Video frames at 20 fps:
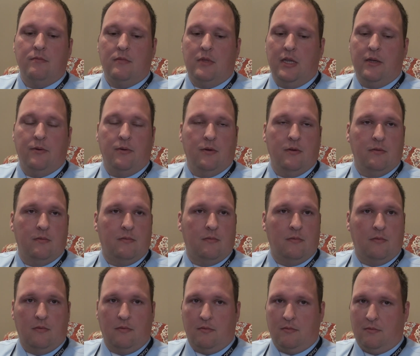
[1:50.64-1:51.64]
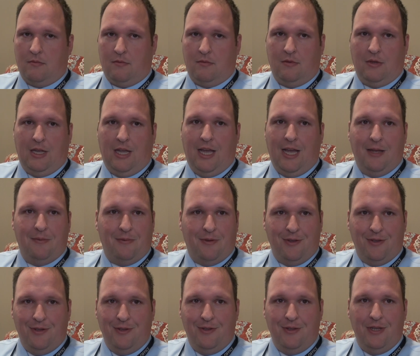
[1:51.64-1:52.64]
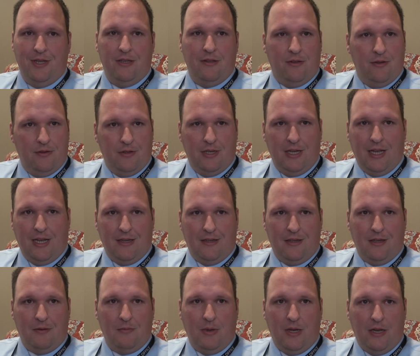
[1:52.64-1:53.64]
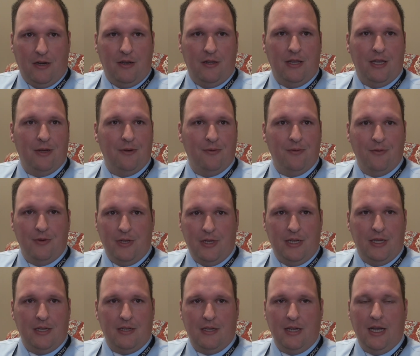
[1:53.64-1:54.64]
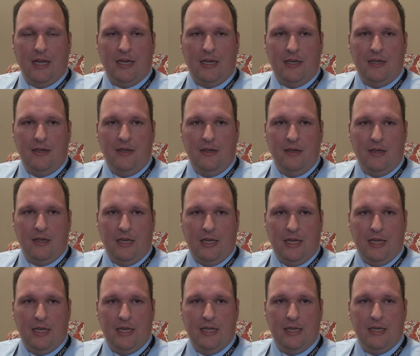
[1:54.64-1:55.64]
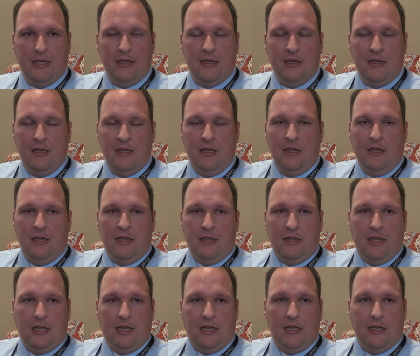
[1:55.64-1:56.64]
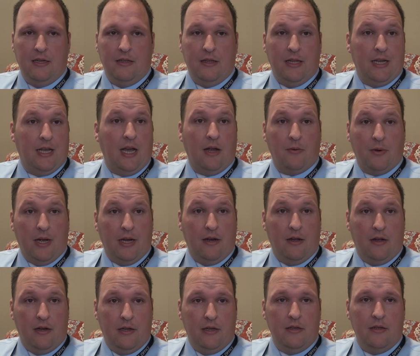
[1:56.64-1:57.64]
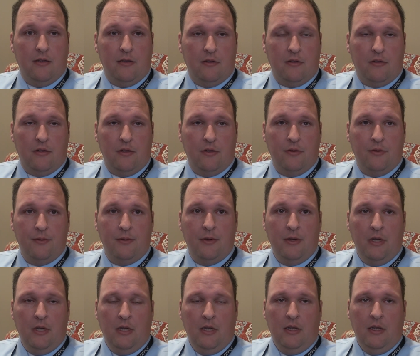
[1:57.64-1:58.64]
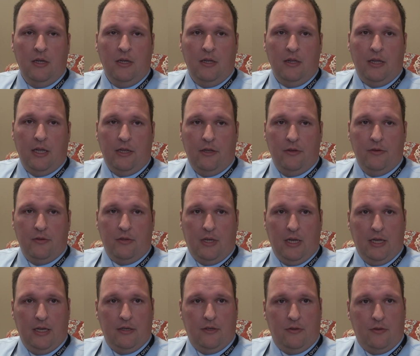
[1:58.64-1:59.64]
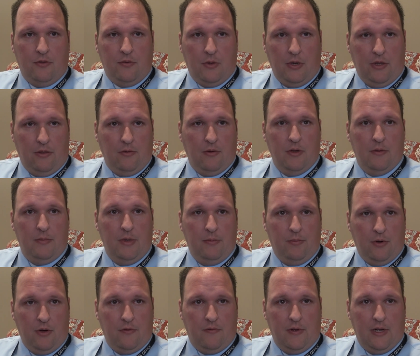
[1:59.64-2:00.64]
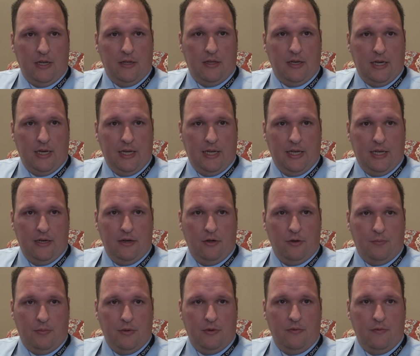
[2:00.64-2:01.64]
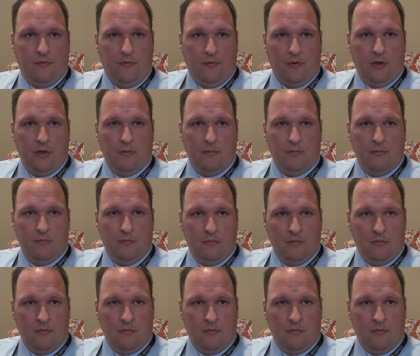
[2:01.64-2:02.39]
they were absolutely enthusiastic about it. They were really excited, and they got right on it. So they used a 23andMe profile that I had open from